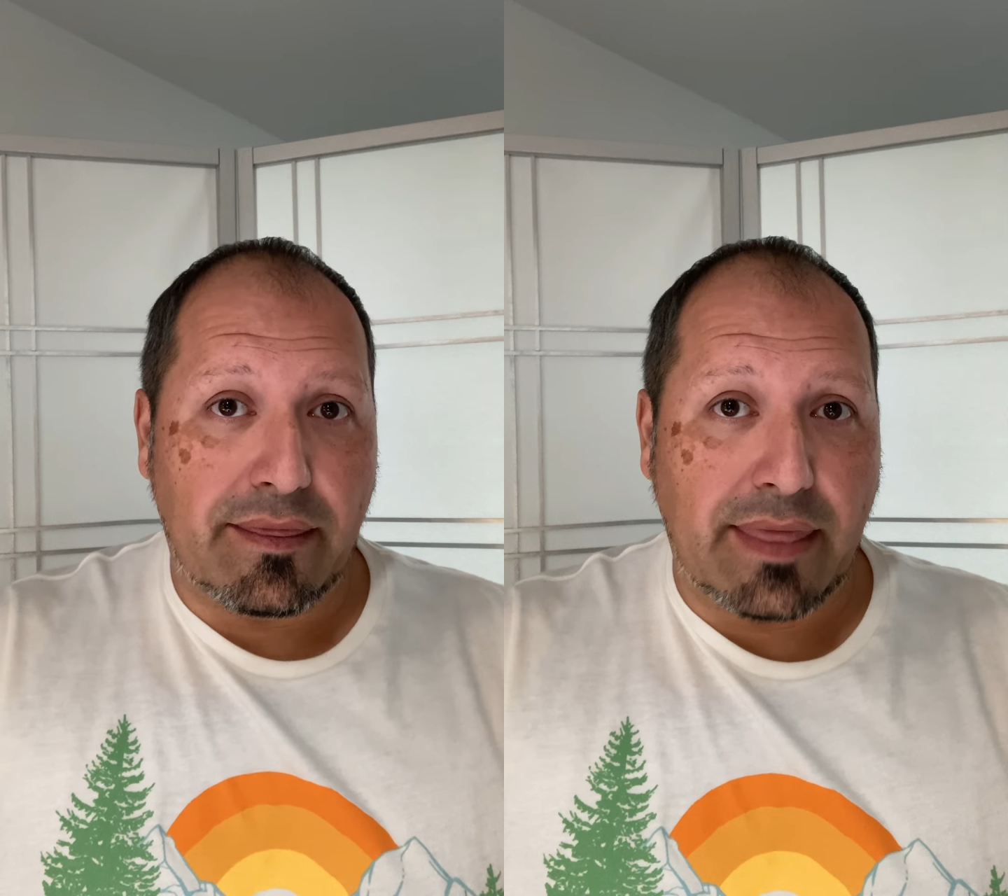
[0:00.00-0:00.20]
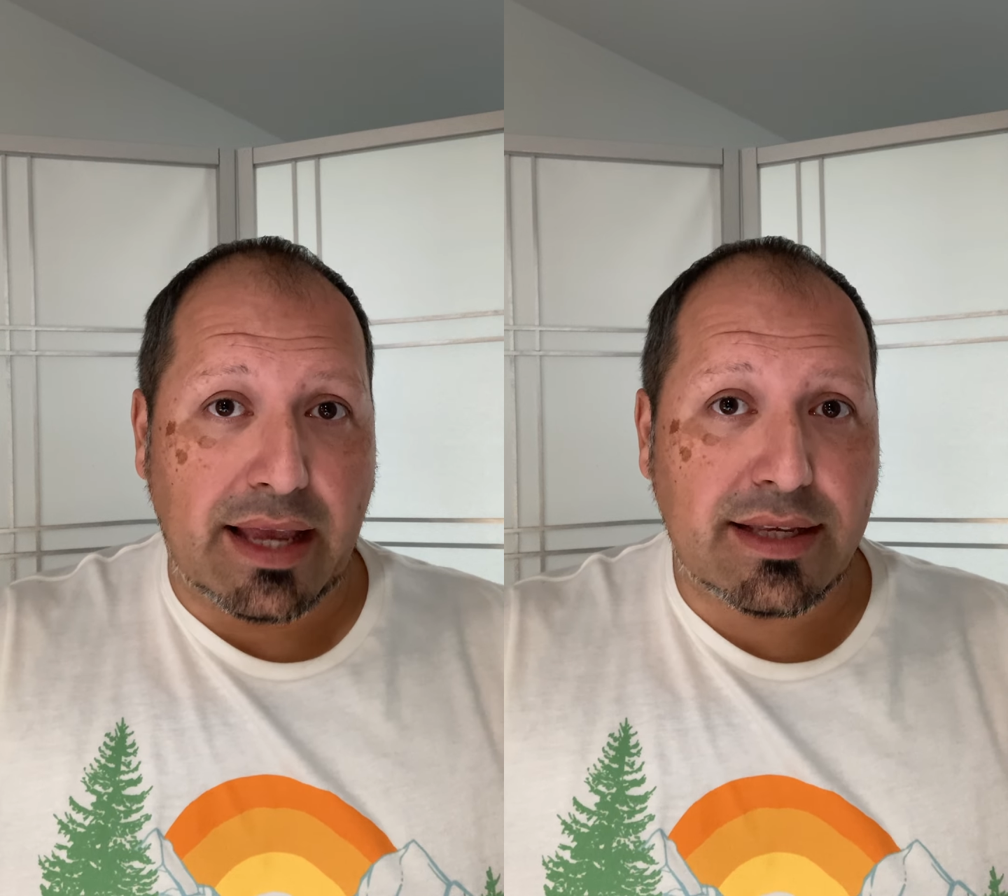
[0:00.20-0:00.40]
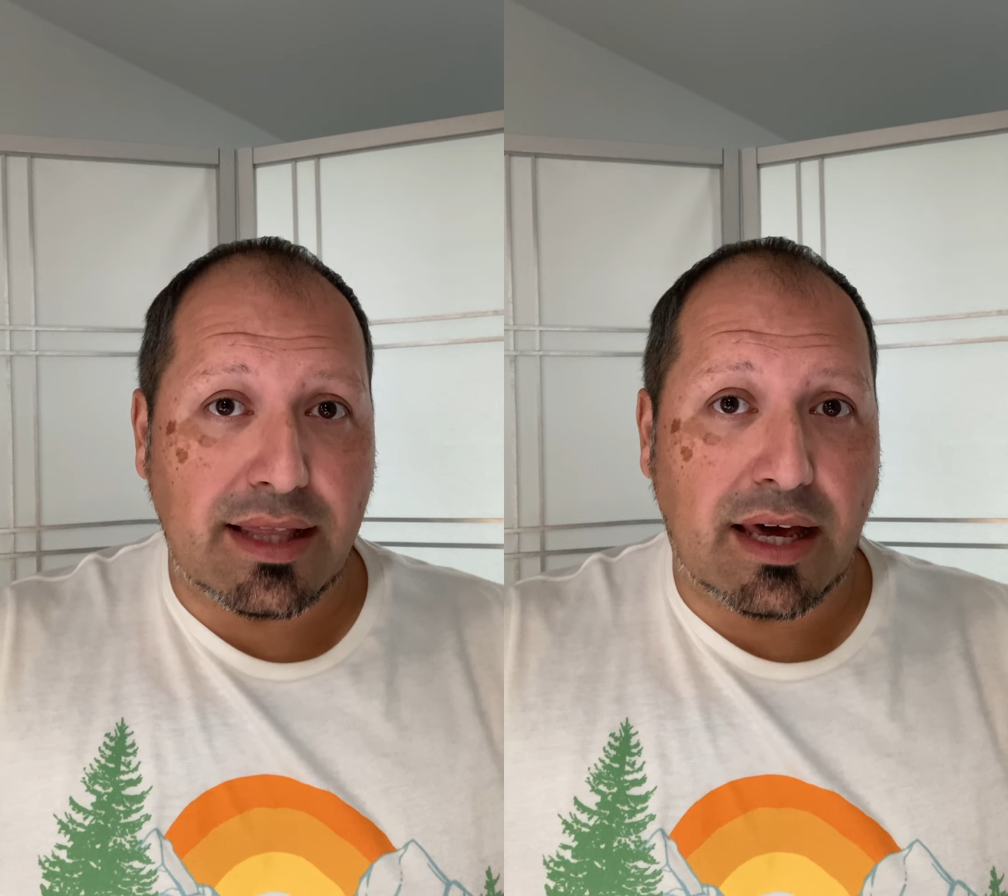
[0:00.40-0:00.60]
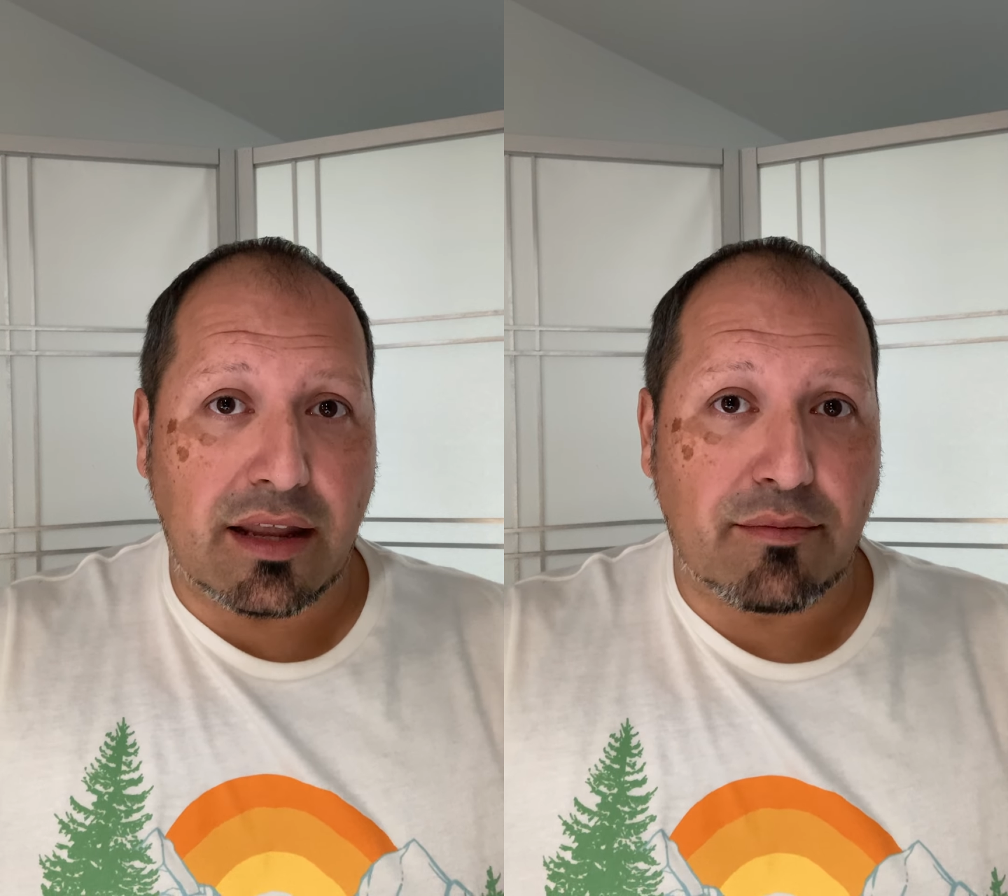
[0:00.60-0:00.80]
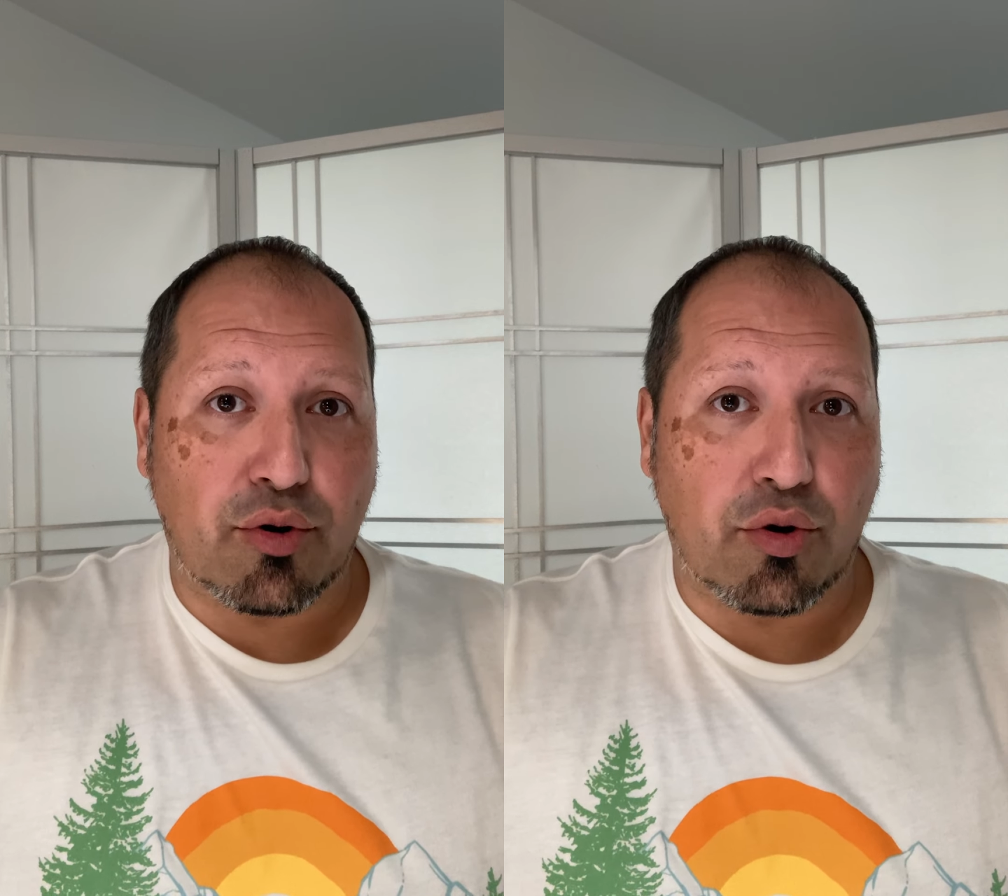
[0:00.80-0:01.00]
That's a lot
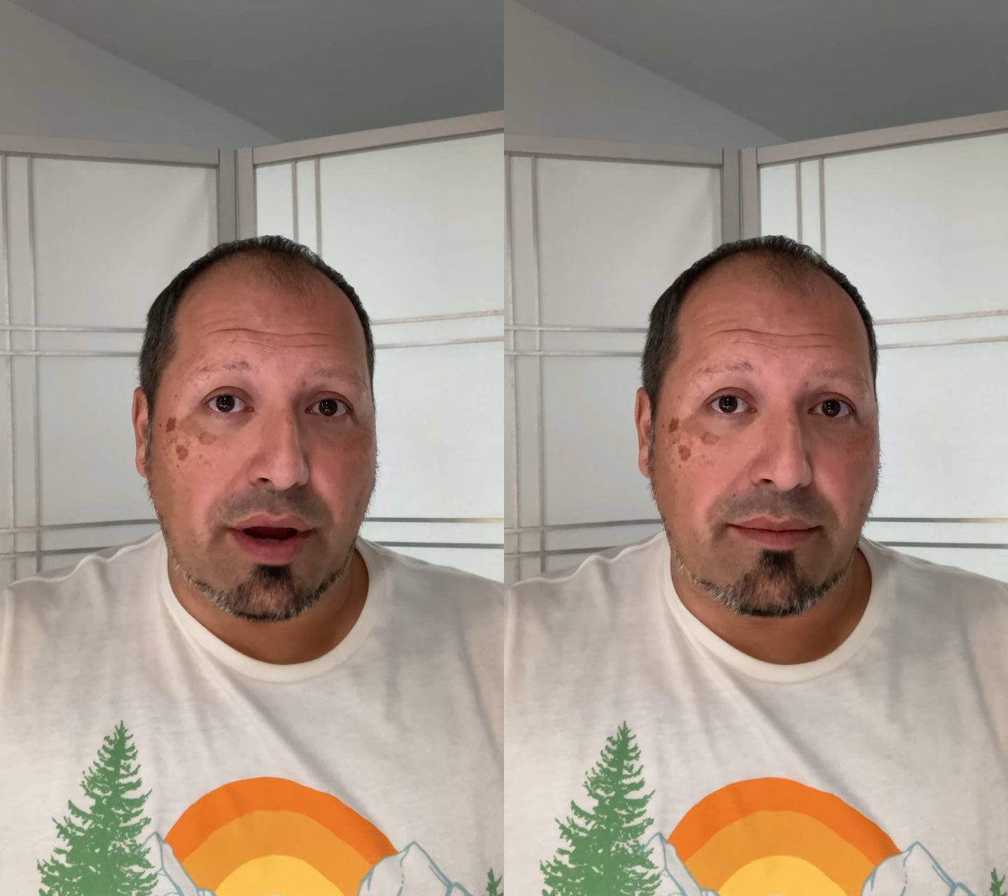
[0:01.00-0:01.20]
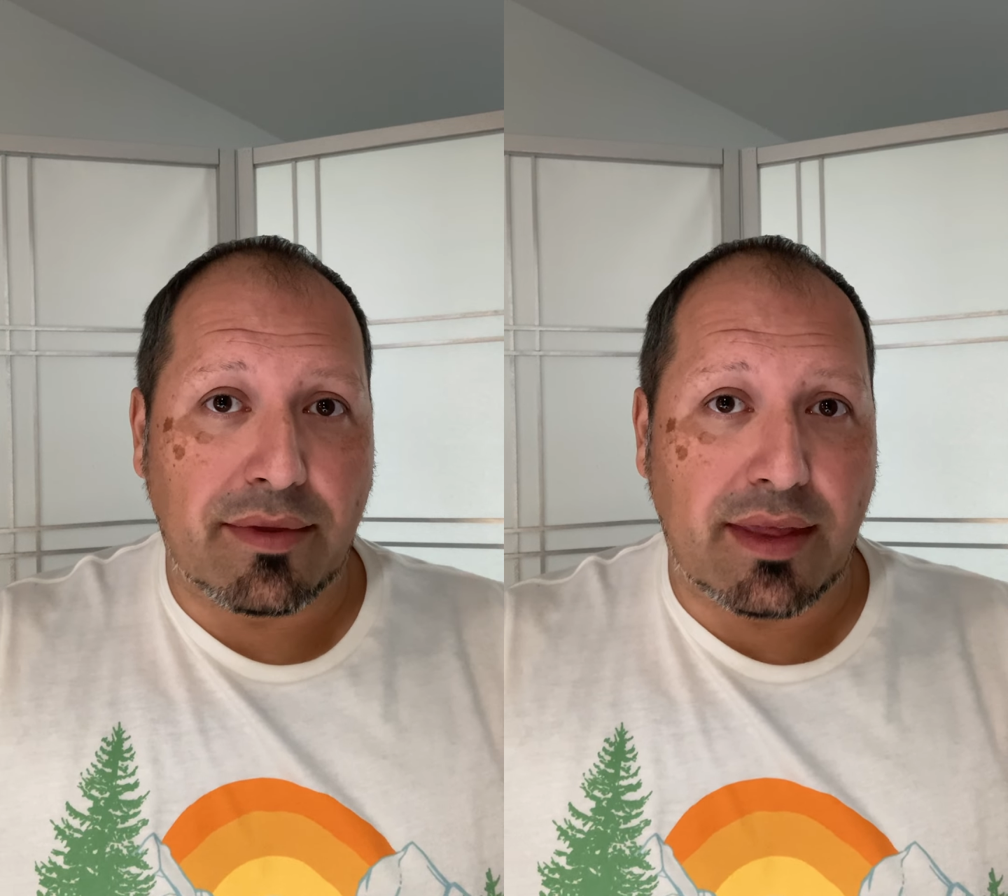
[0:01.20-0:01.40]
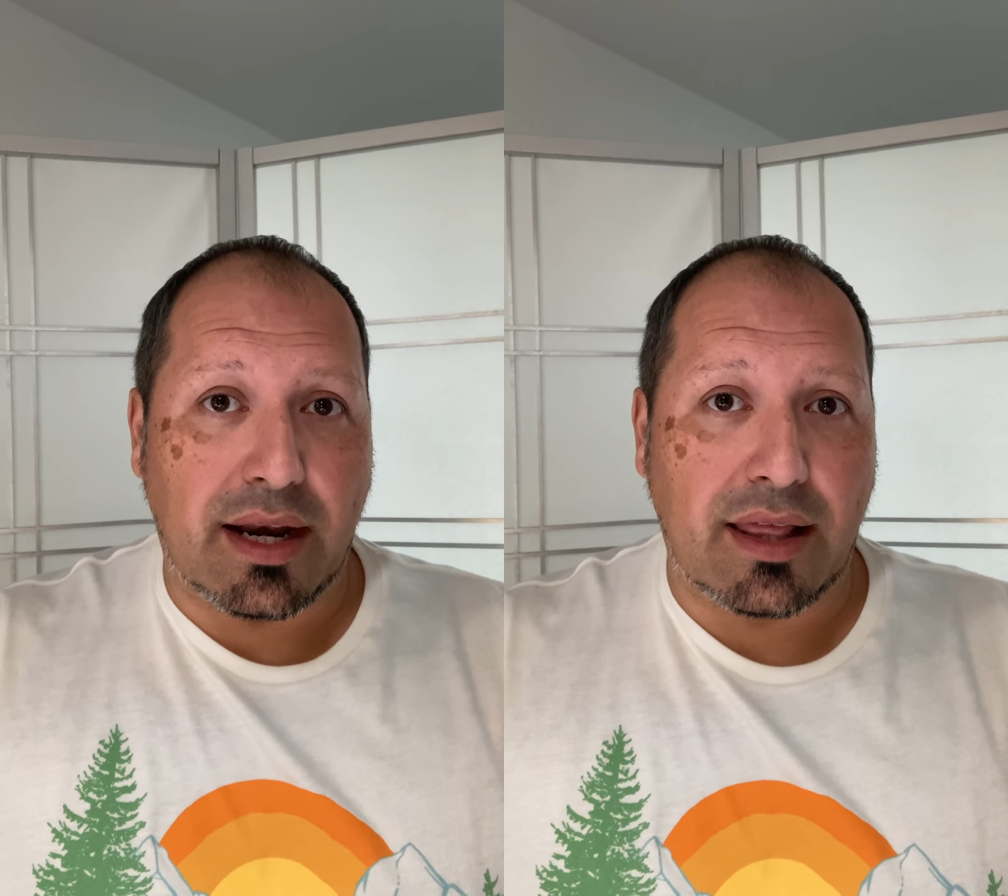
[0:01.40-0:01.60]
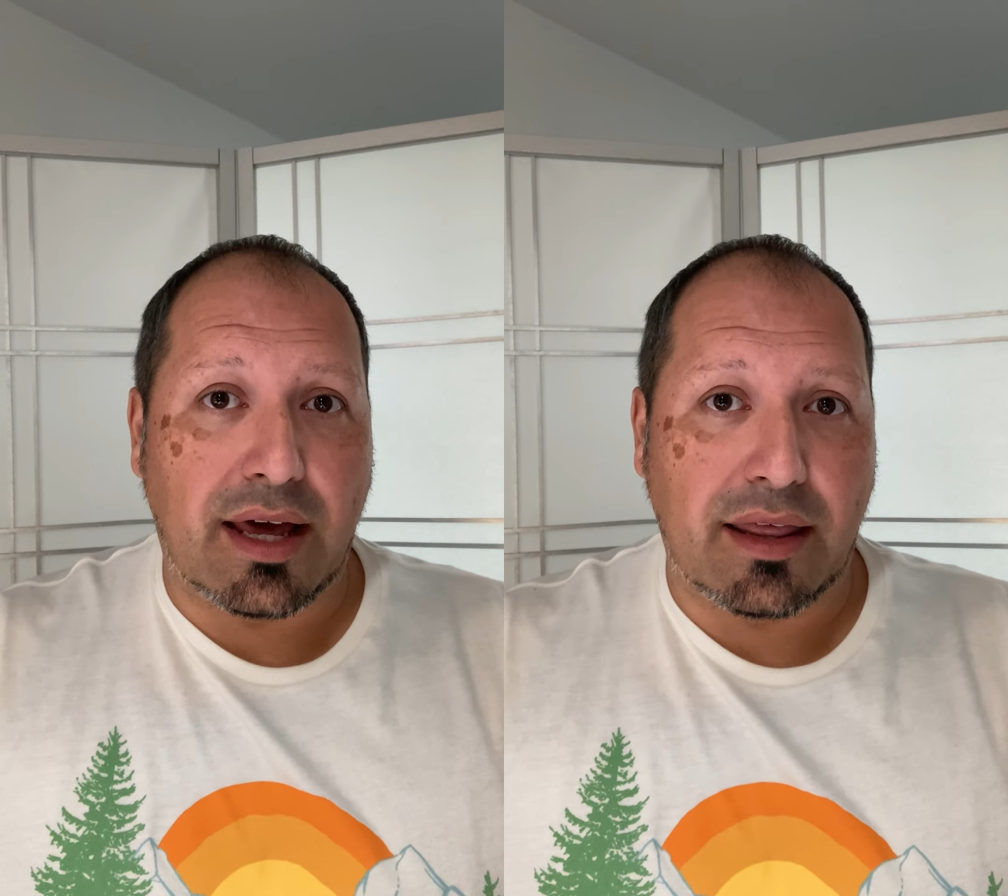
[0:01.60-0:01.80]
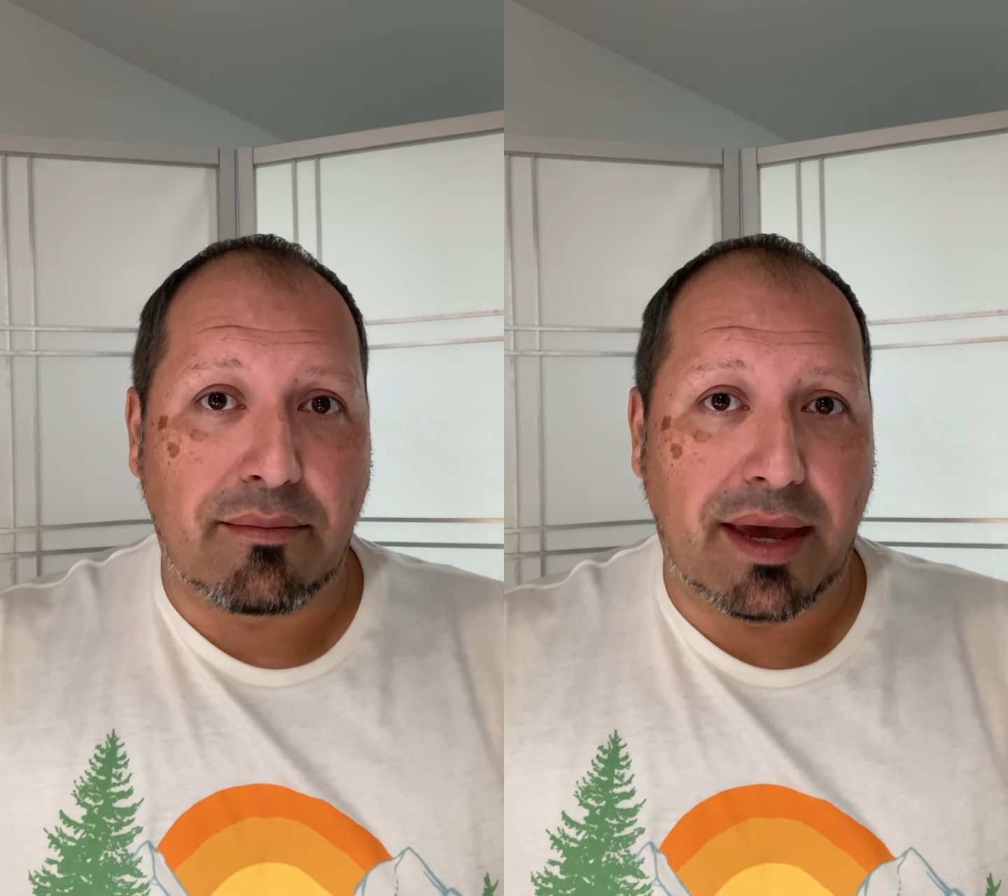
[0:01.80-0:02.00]
of the programming that a
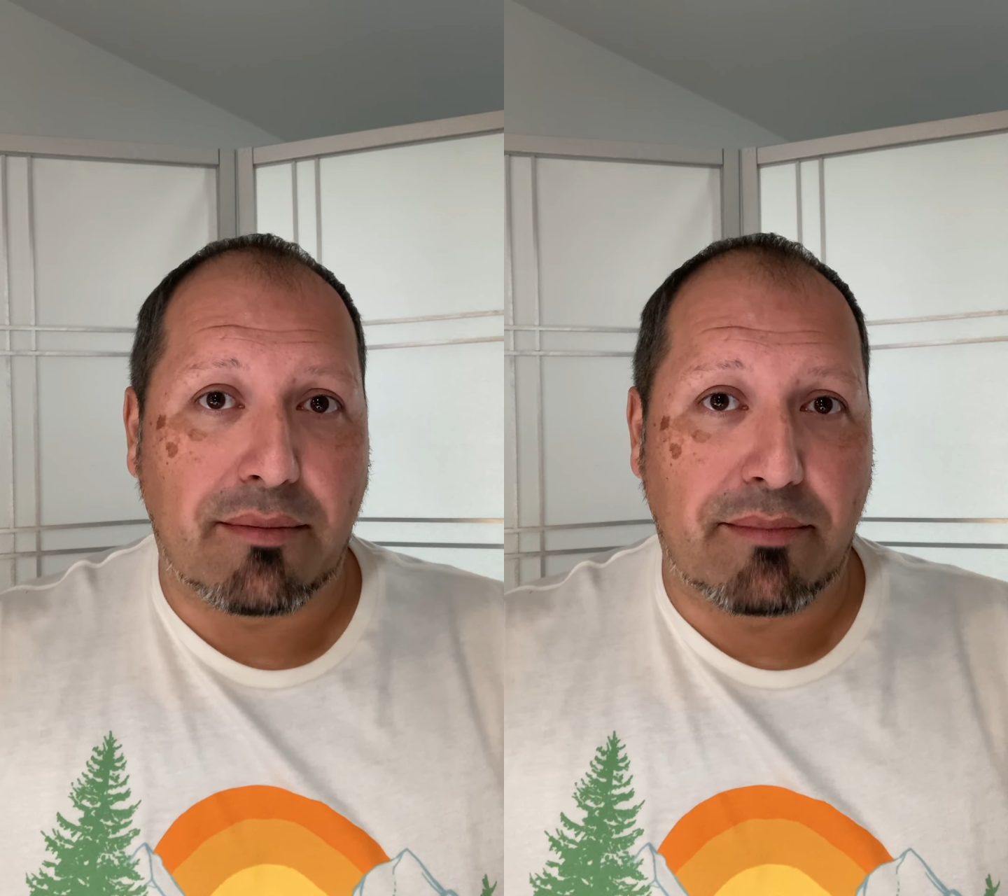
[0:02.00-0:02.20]
lot of the